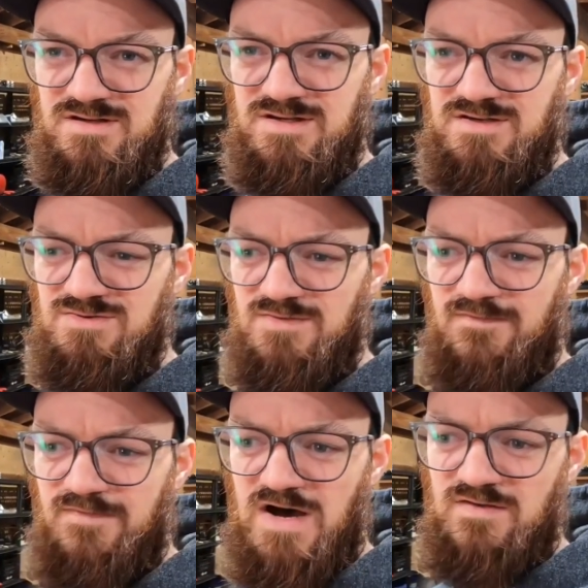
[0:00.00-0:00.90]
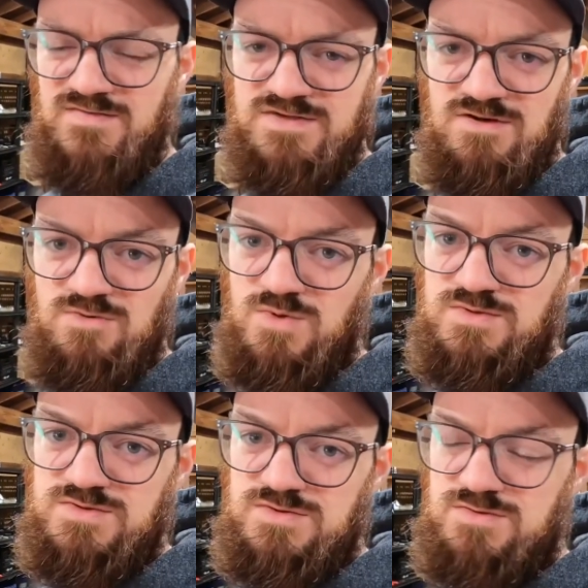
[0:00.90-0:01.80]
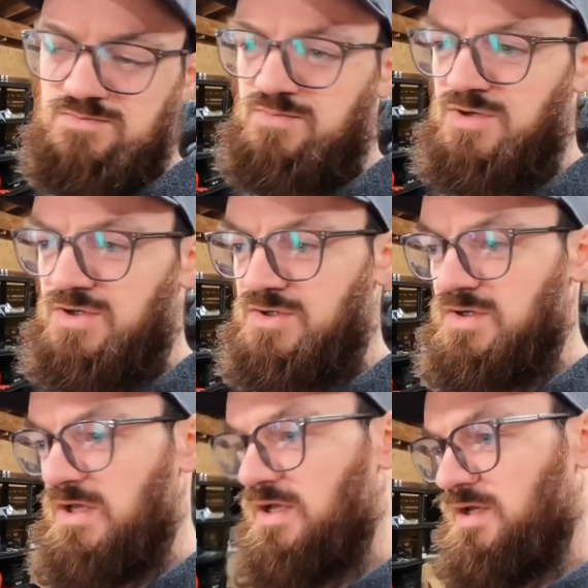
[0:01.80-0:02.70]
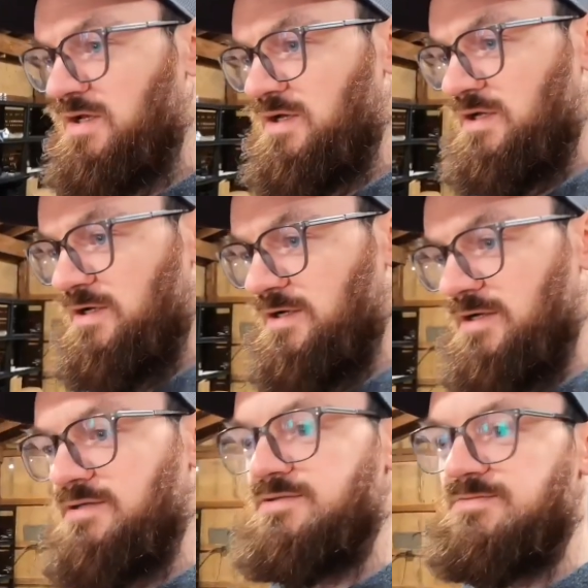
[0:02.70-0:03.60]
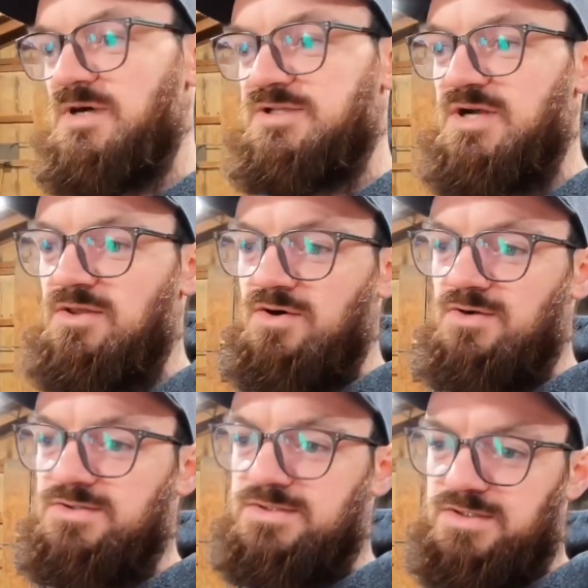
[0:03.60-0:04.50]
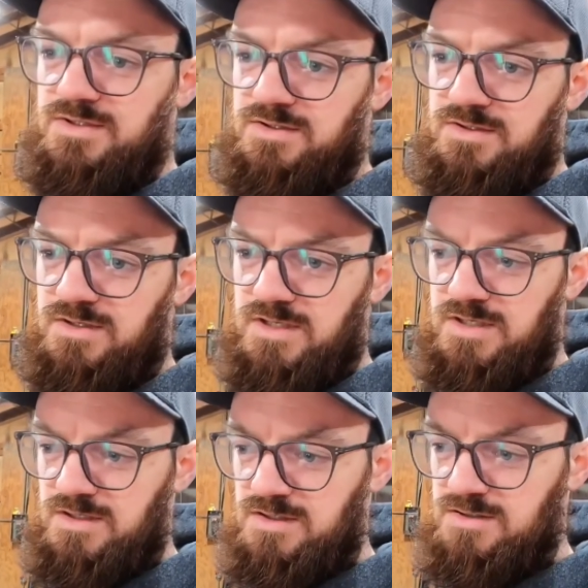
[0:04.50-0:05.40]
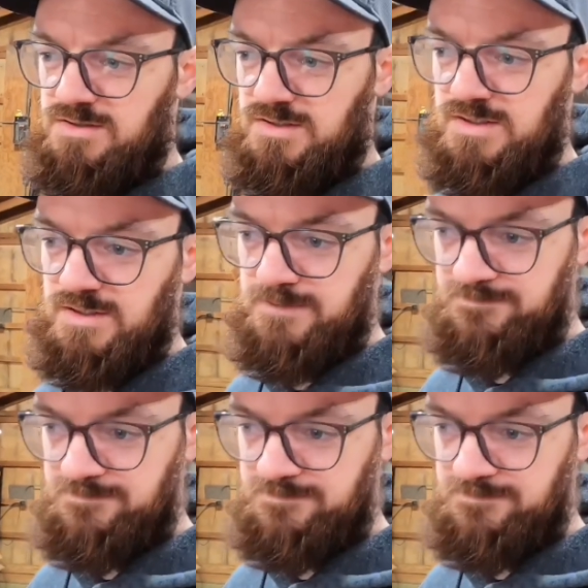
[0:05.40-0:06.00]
hear the 5-star ones are pretty good. So I might try those. And